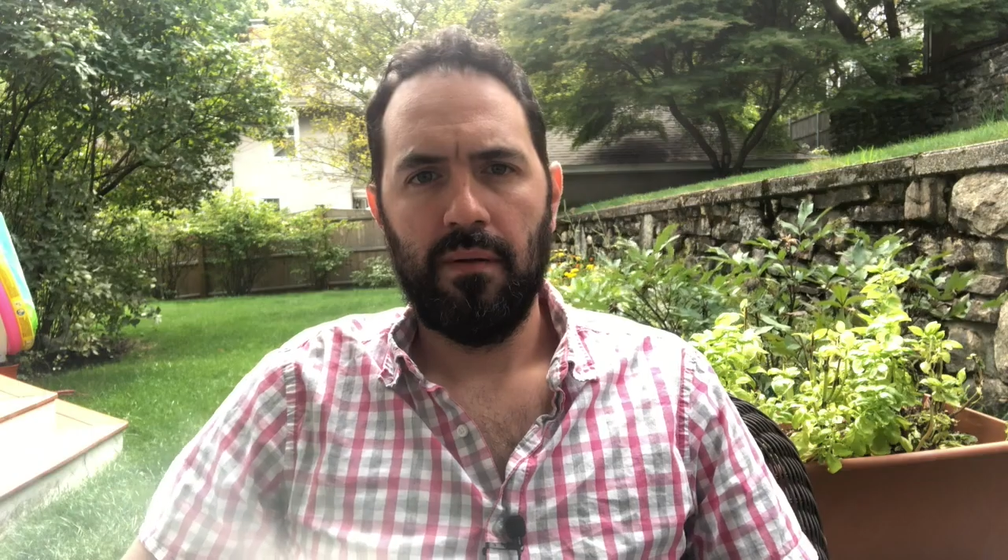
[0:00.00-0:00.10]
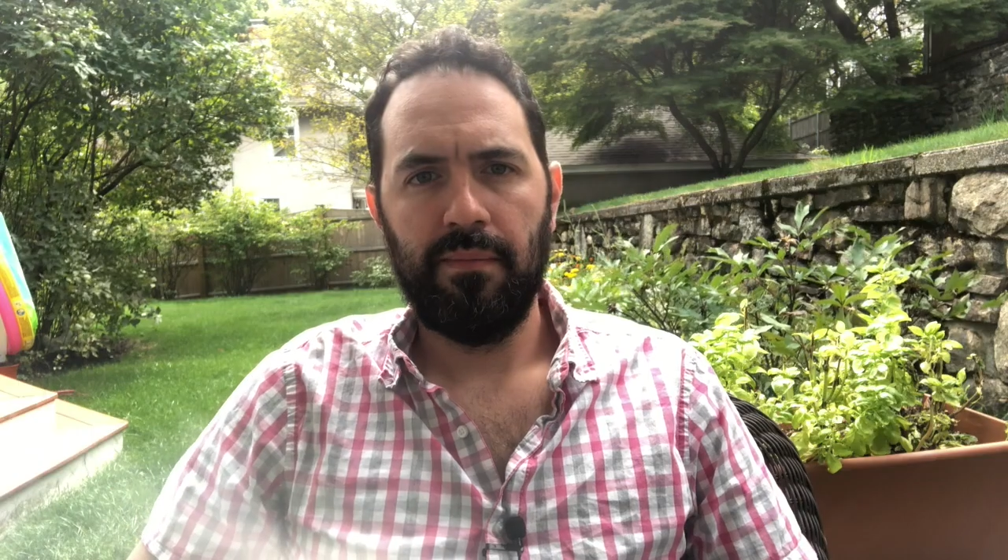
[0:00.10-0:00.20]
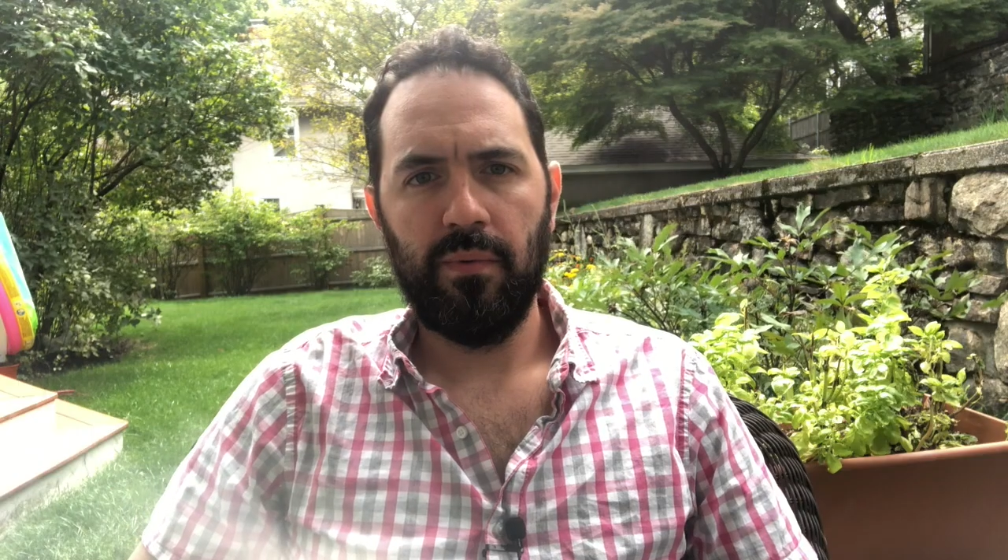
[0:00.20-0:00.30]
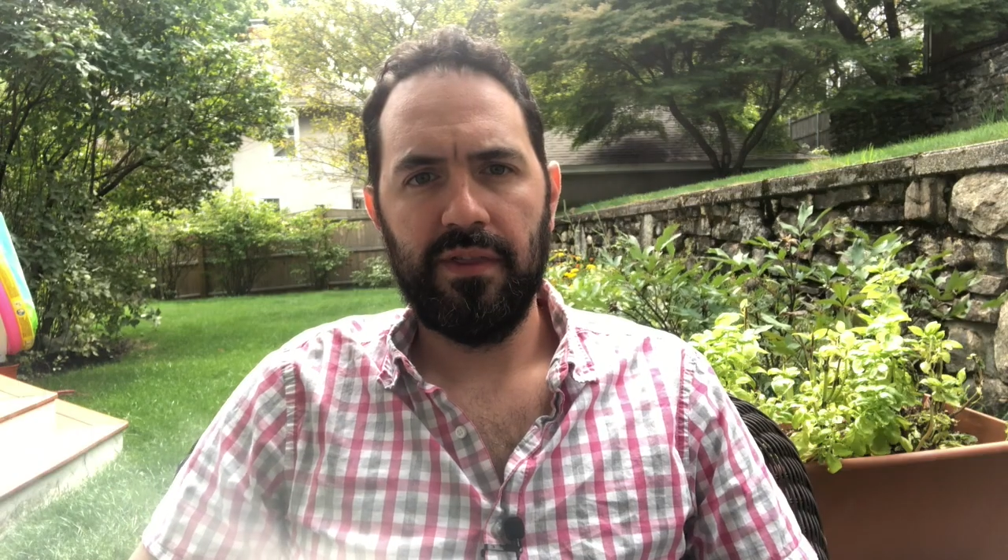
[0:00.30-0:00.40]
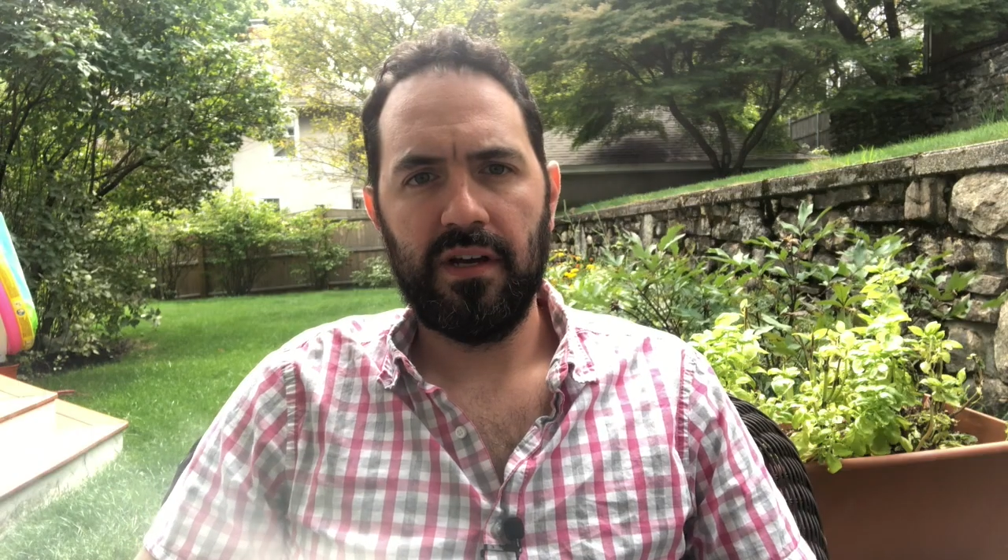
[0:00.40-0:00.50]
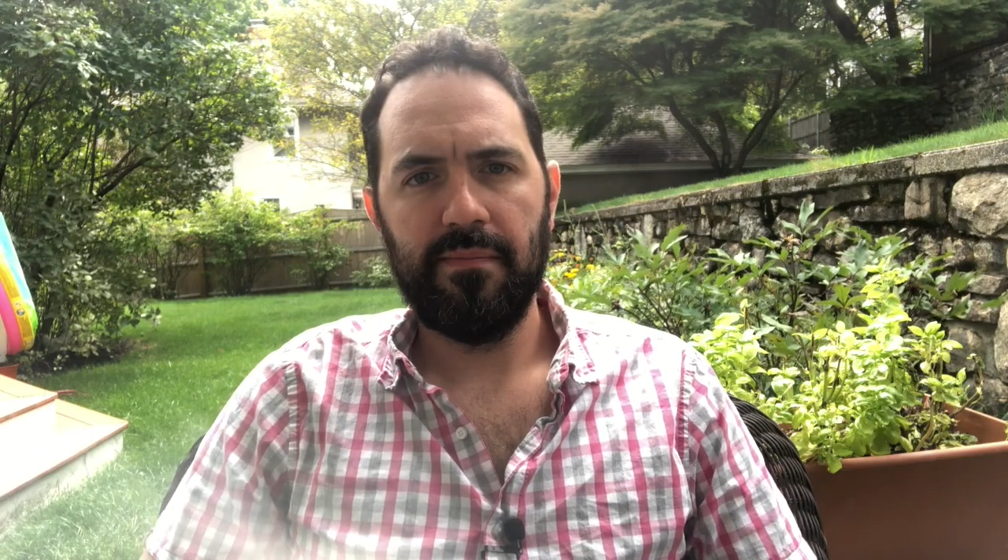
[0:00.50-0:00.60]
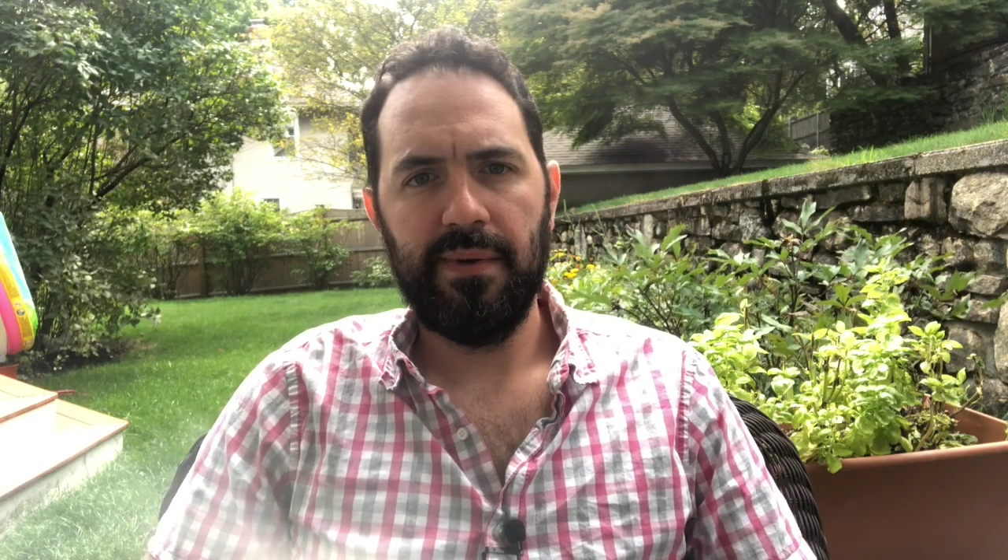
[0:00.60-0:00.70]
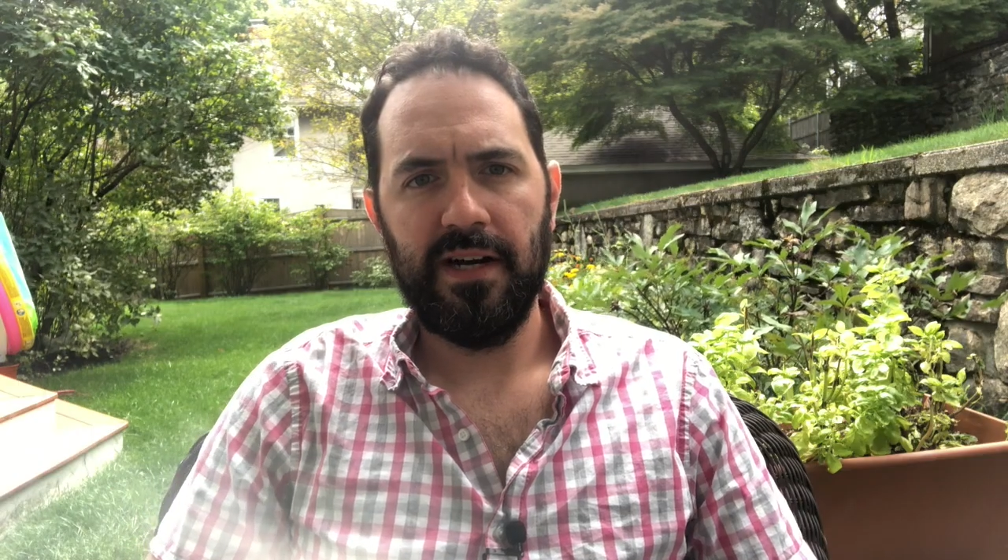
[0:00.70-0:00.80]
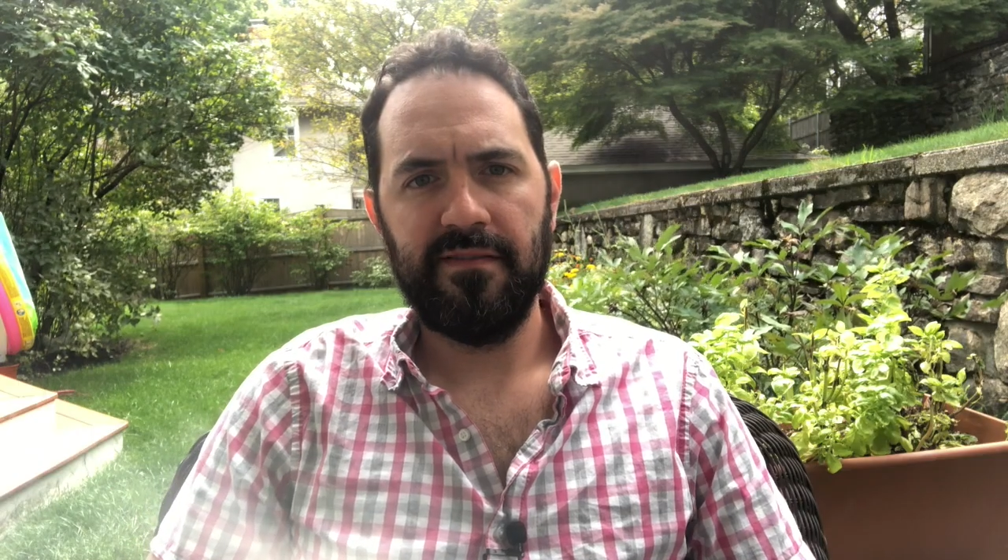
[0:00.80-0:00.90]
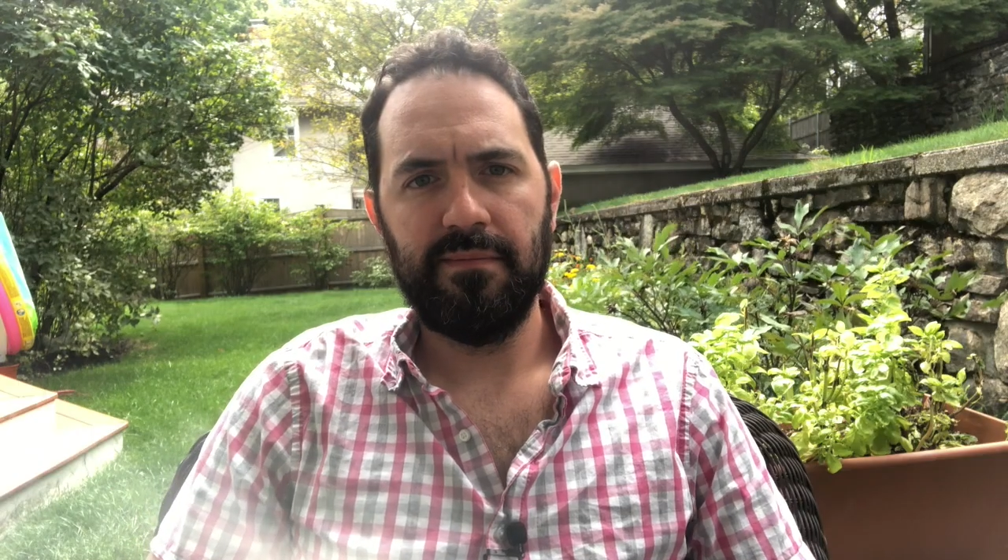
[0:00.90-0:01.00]
but with the
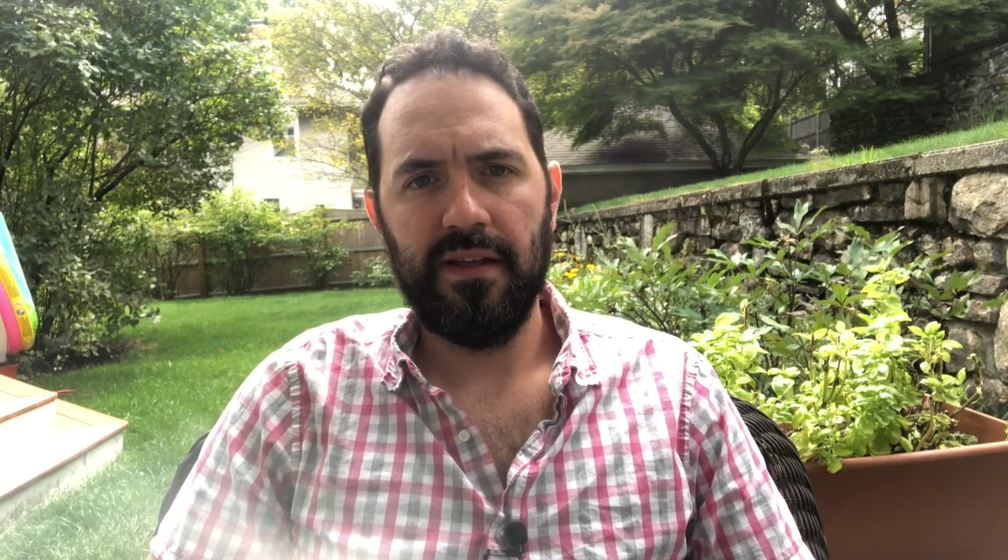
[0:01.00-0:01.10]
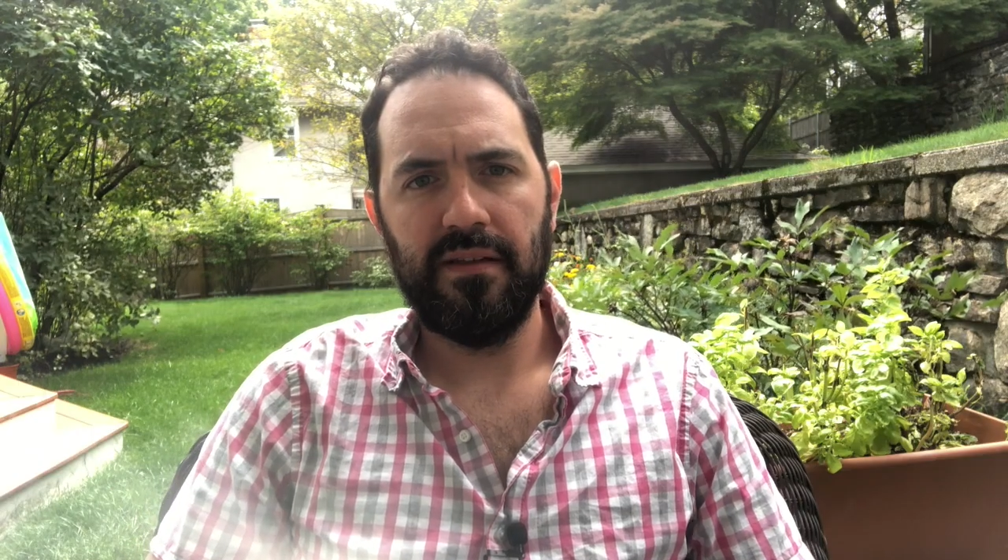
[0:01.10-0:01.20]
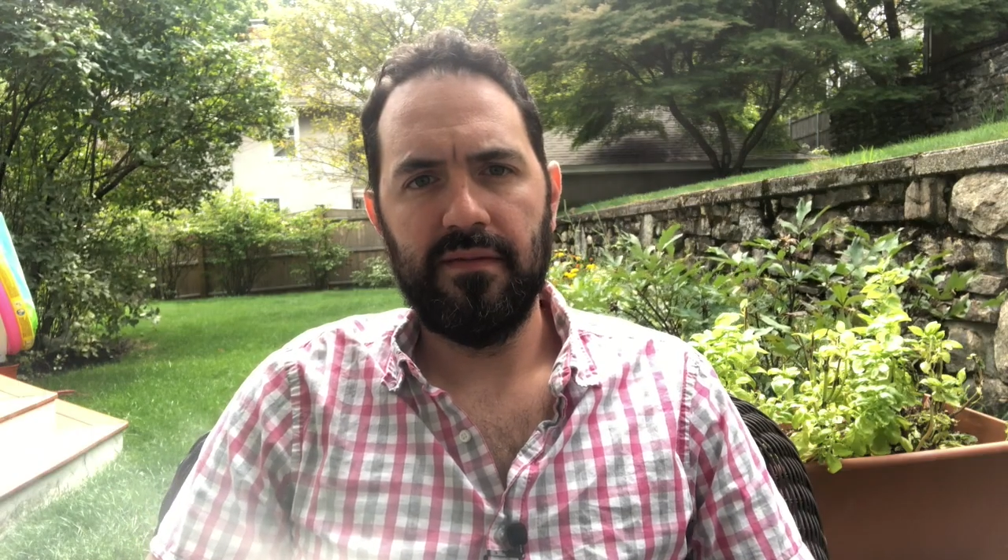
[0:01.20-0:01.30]
comparative method